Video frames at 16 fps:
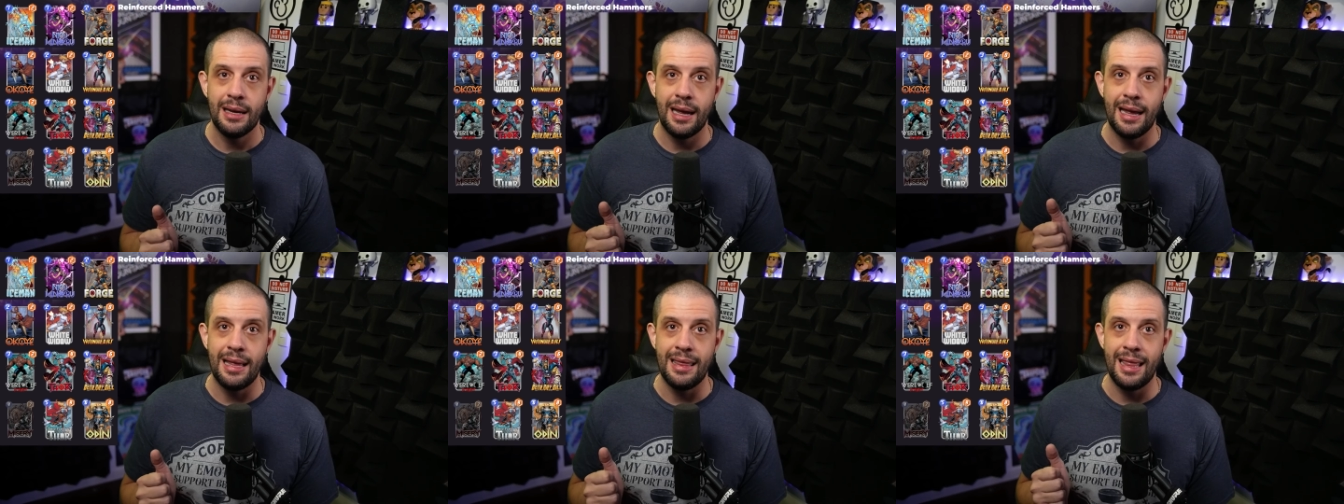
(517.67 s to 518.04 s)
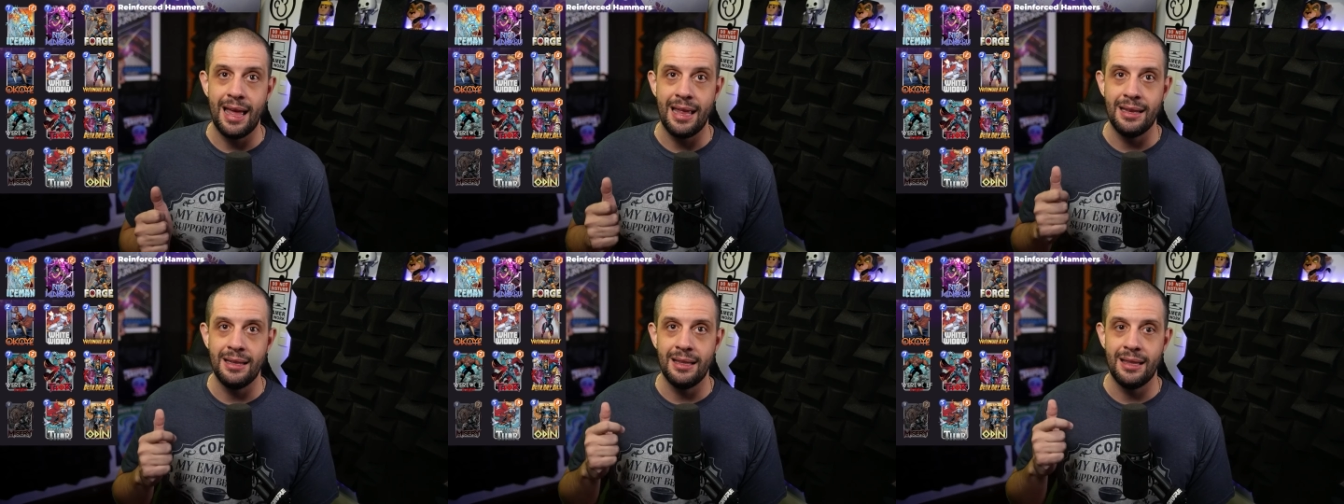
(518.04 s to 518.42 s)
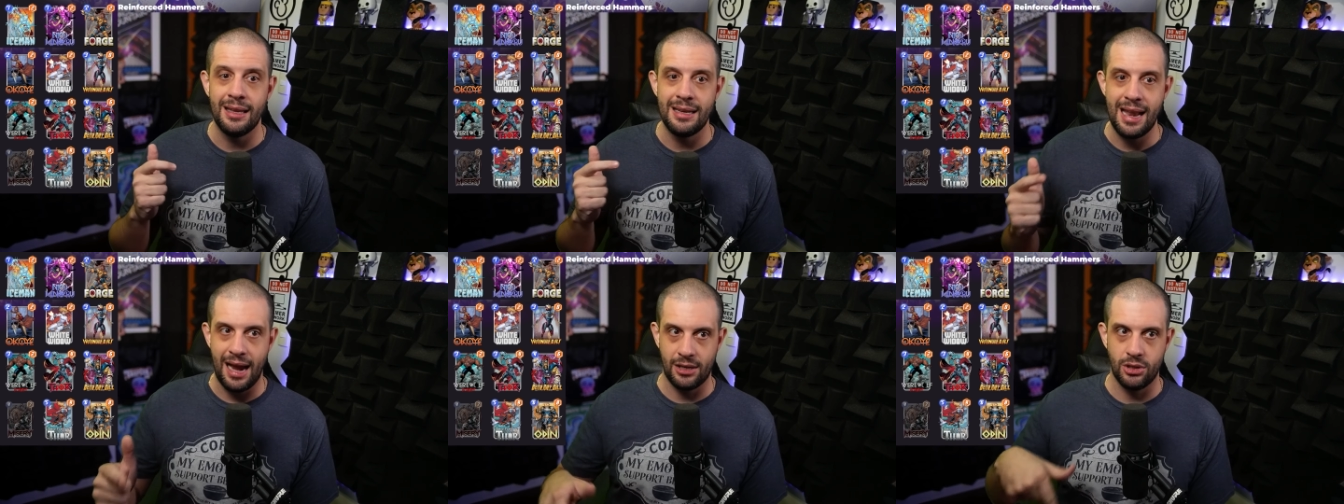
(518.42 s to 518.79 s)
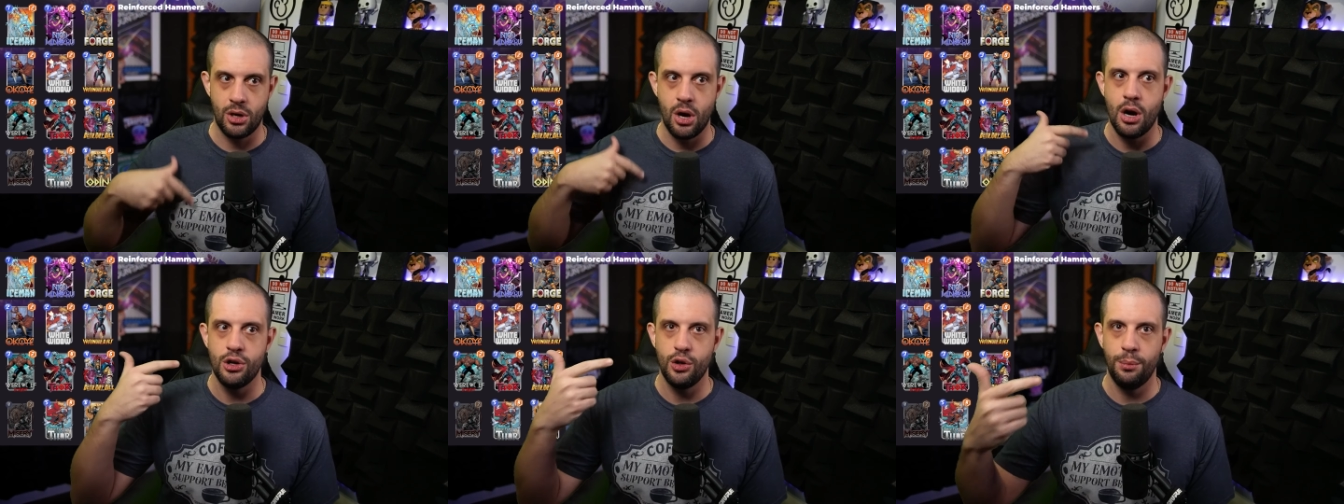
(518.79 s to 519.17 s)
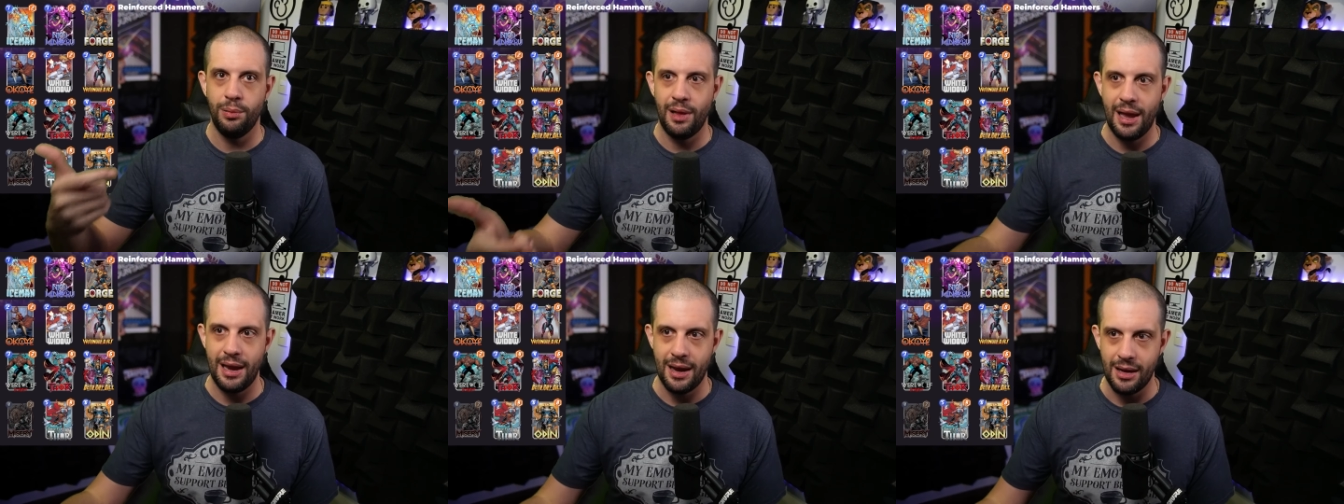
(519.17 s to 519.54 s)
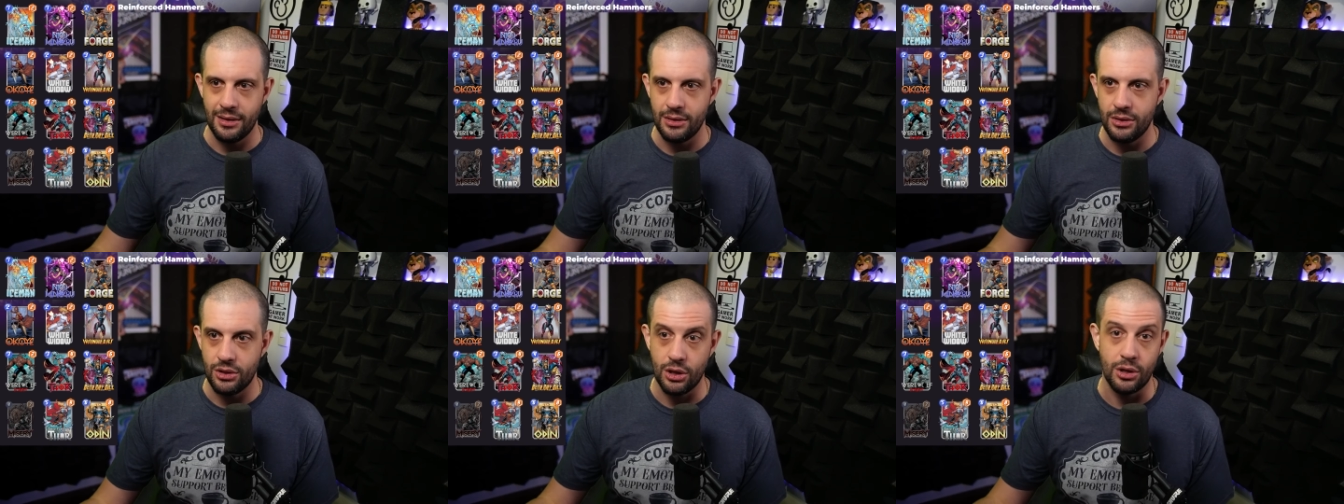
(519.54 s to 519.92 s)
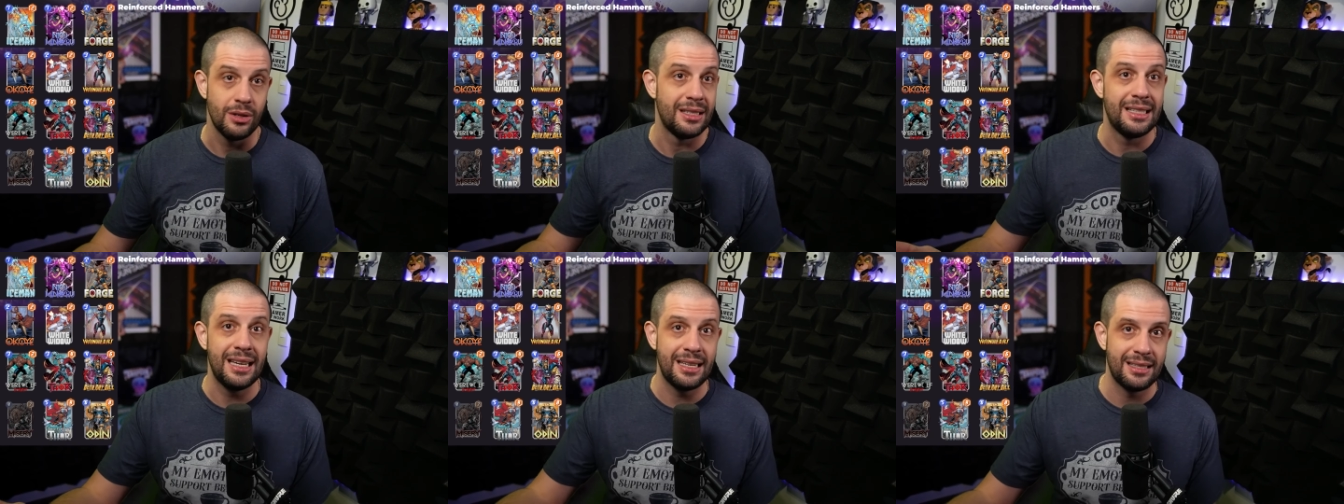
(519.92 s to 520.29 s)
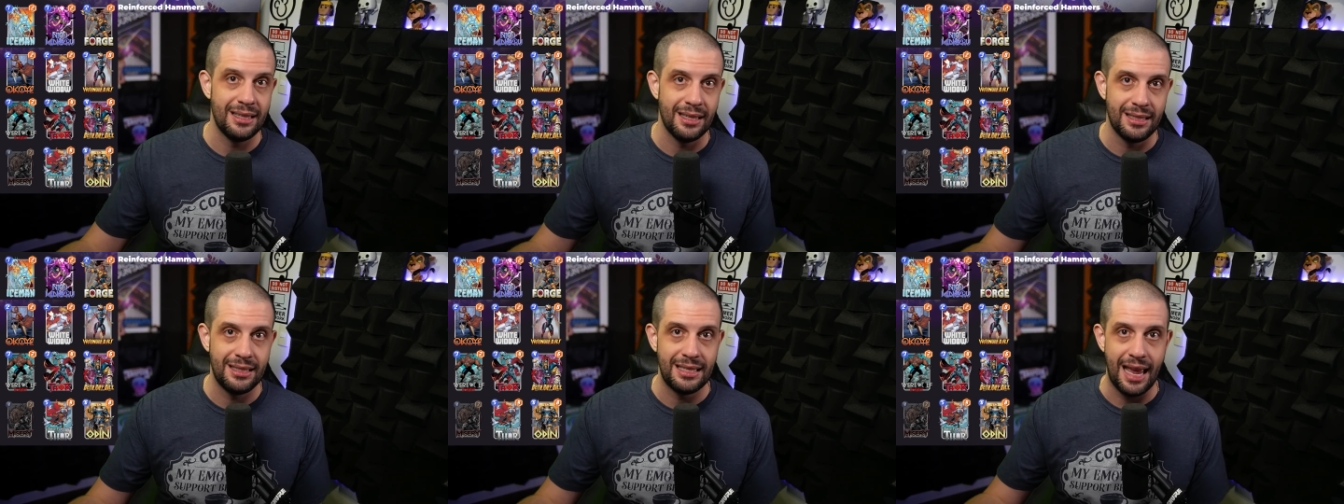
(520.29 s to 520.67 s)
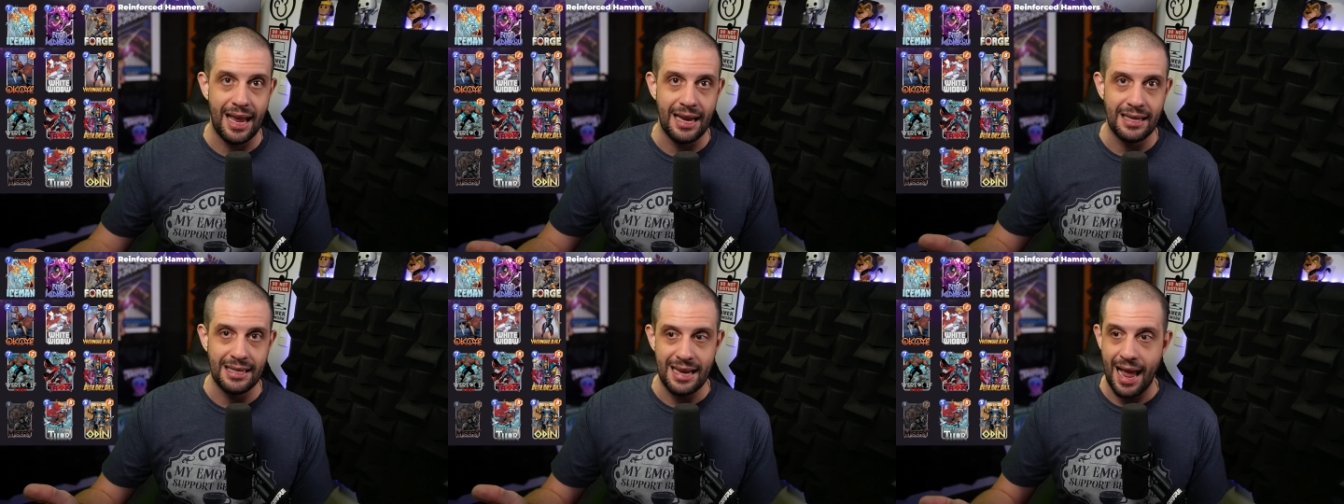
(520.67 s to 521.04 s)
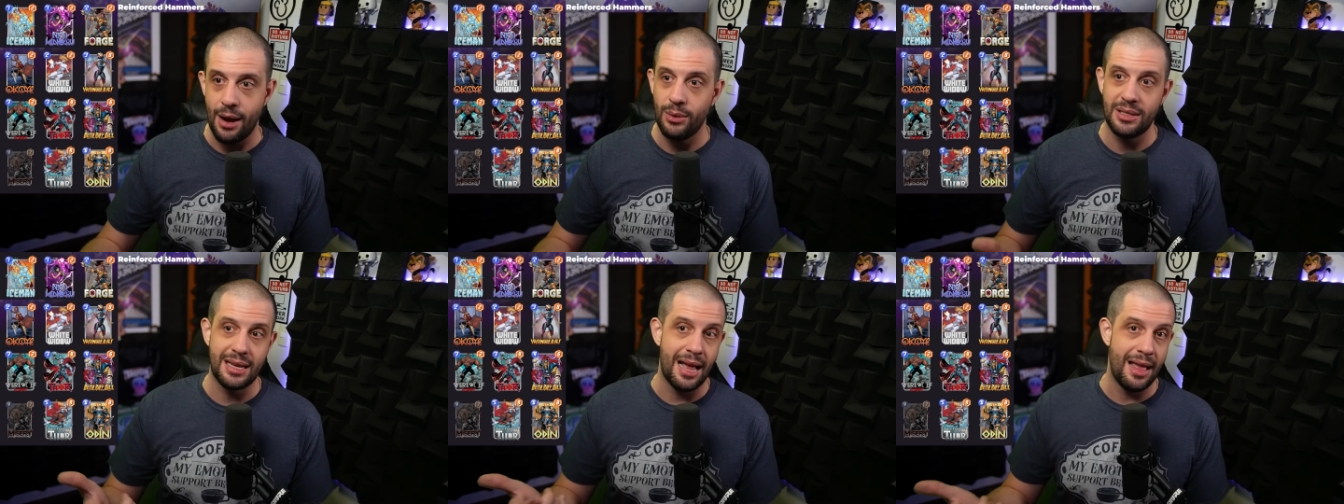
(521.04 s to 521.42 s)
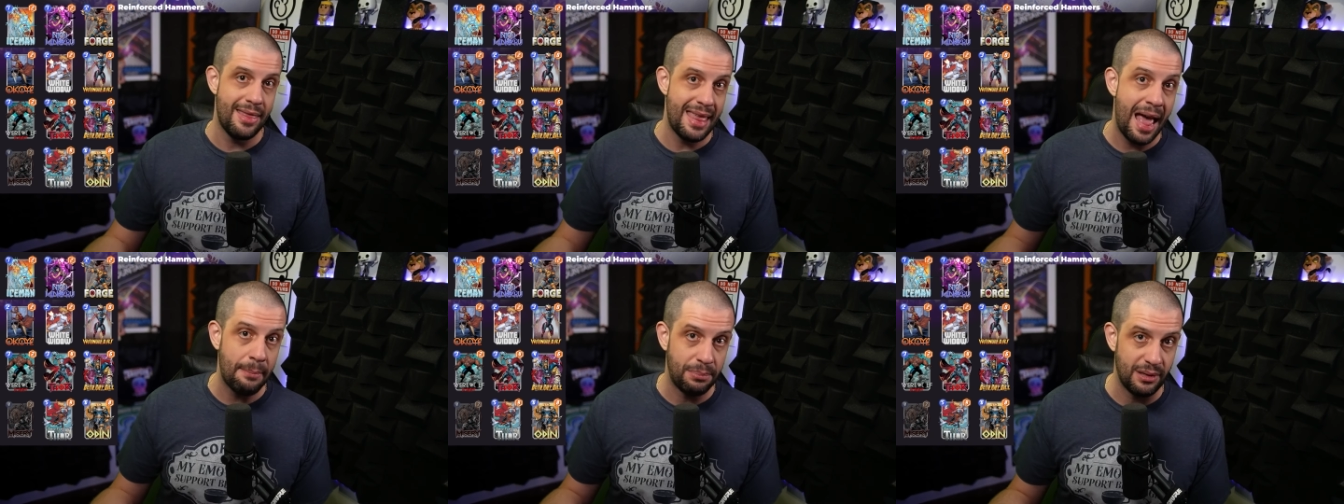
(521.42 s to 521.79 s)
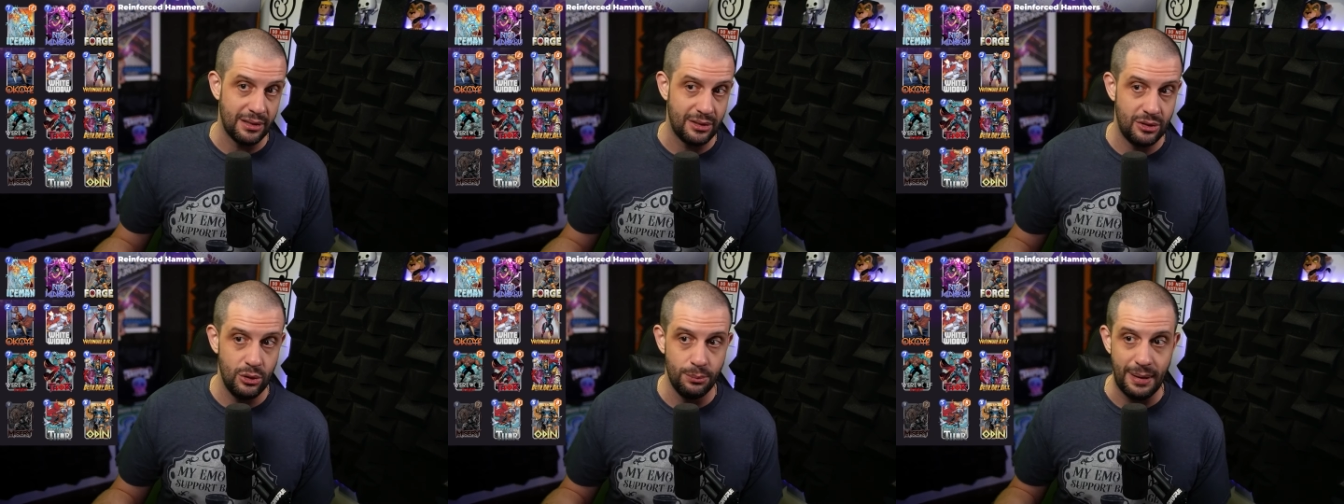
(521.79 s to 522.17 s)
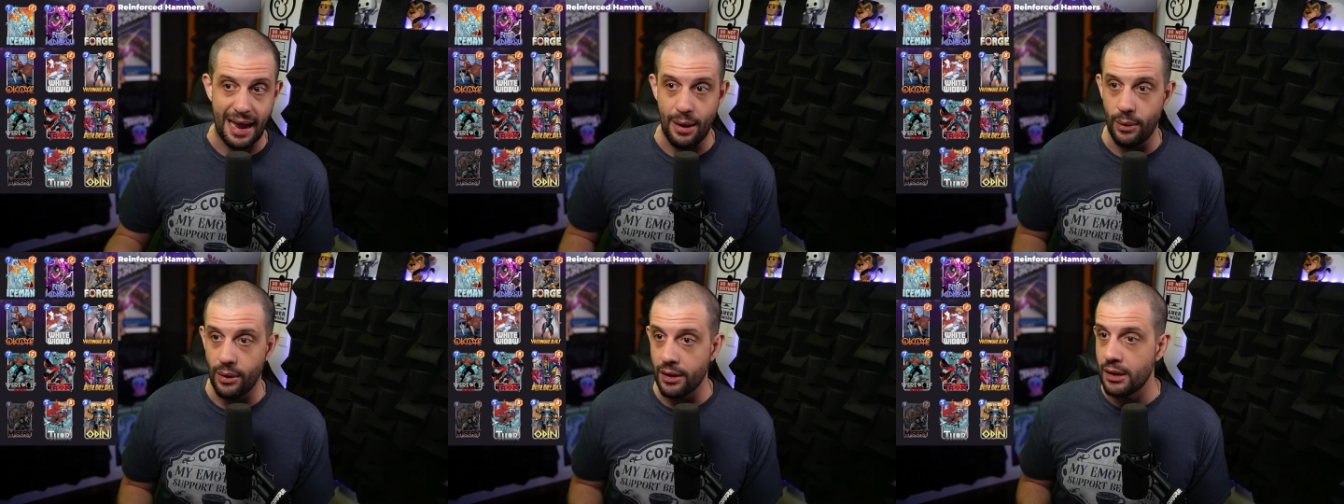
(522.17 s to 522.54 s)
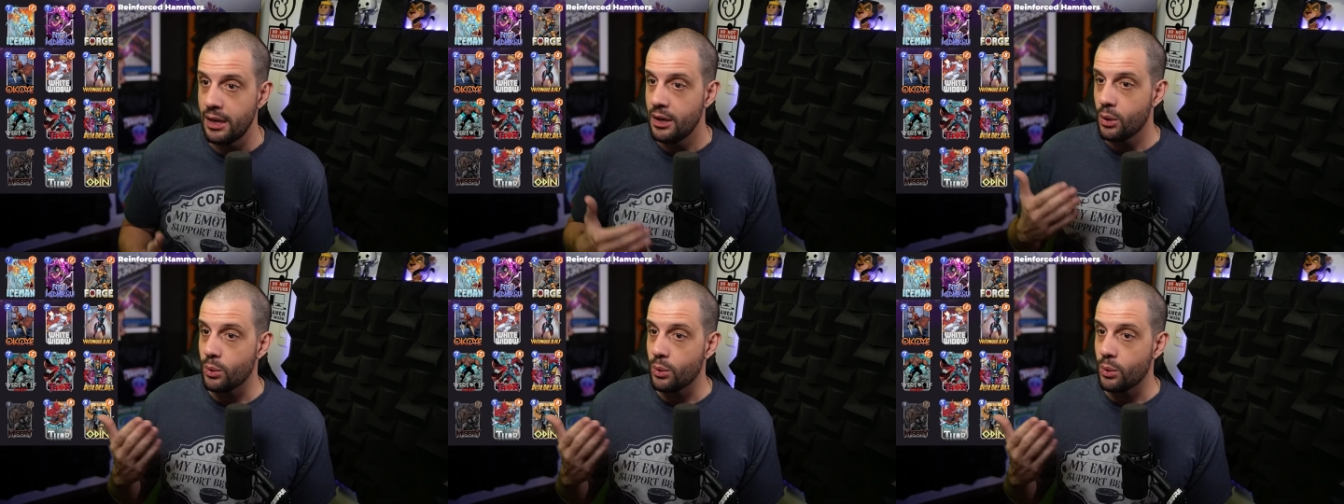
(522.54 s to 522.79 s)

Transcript: and then the next card you play on turn six, let's say, now it's got that plus two power,